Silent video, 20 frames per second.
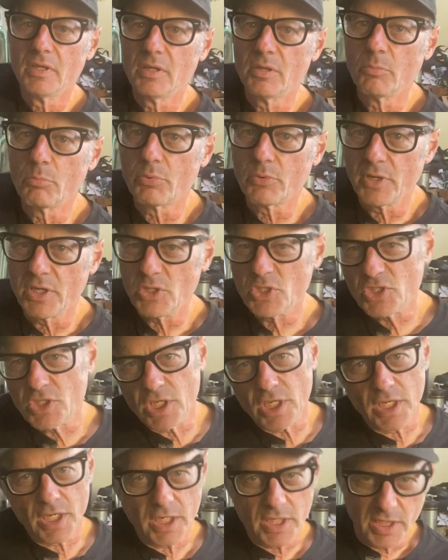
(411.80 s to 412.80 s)
bridge
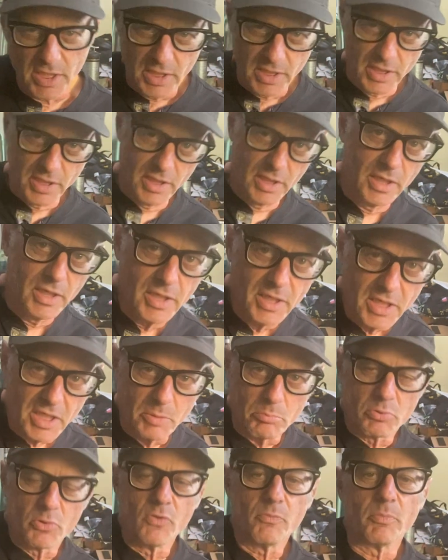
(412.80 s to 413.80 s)

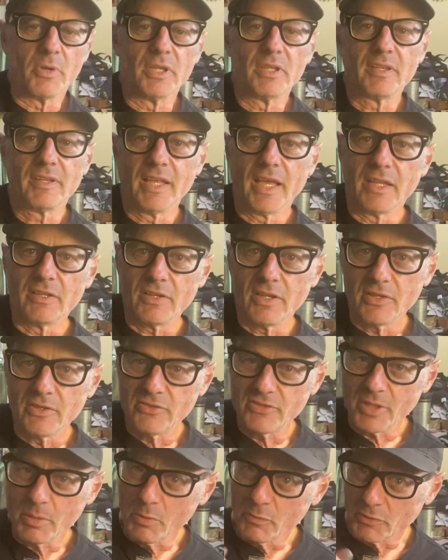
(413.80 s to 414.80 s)
improvement that
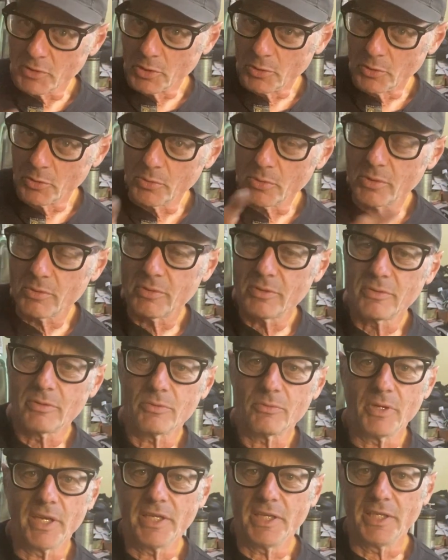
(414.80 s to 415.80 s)
some of you
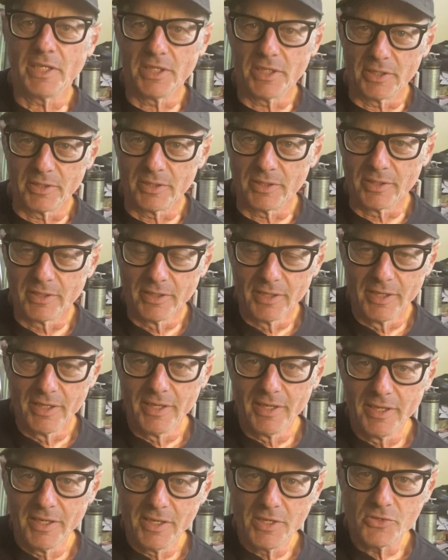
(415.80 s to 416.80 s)
writing in
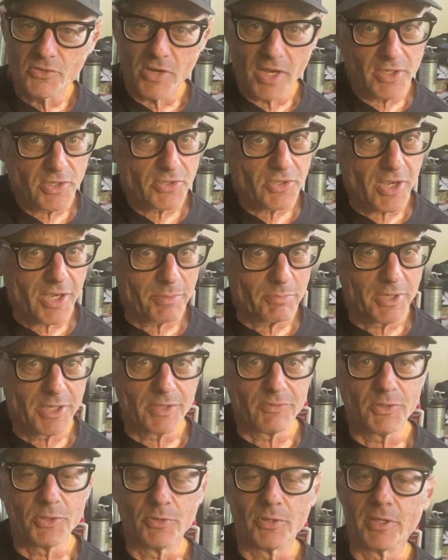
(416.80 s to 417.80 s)
tried to talk me out
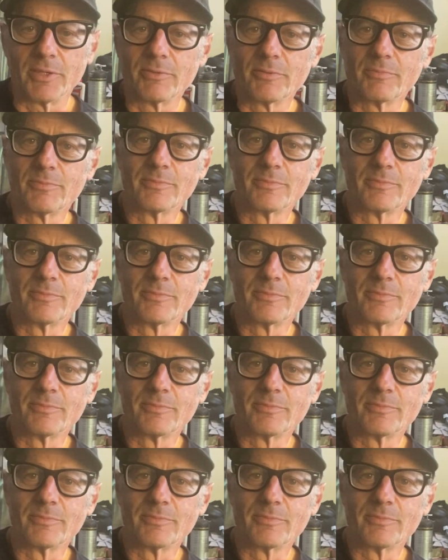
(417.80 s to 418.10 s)
of doing.